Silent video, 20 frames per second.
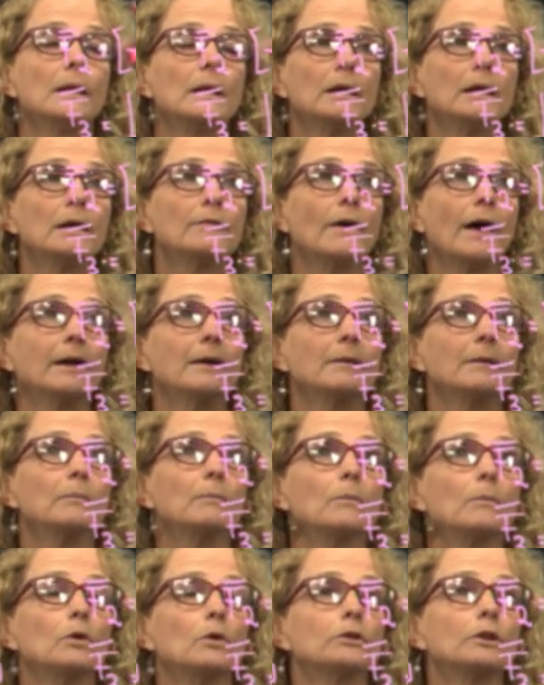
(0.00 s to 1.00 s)
if I
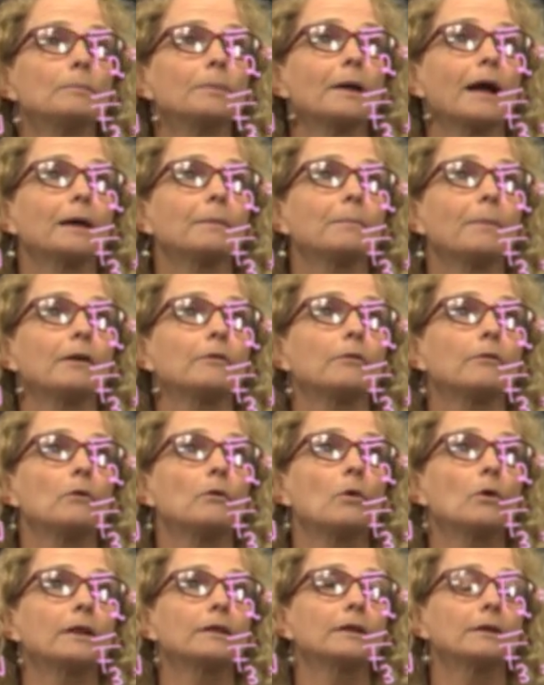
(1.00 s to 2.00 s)
multiply by
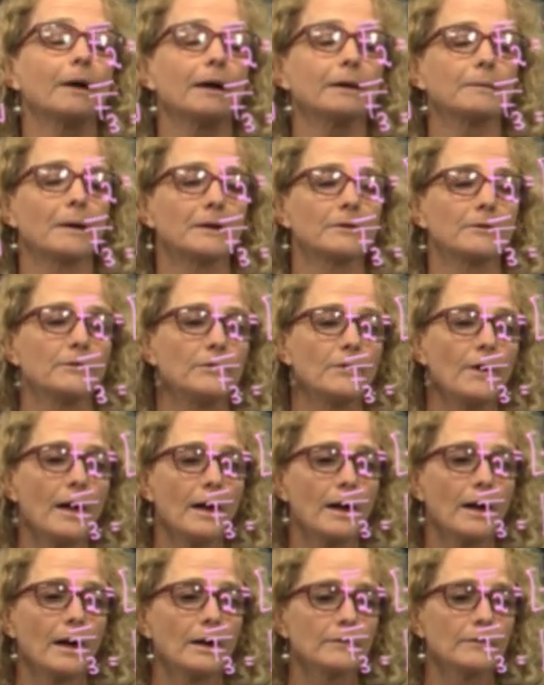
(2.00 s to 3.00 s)
4 and divide by
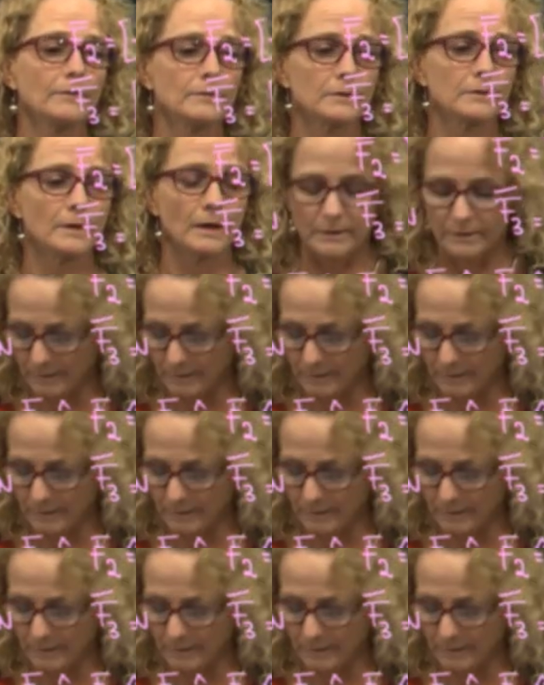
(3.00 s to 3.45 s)
5, that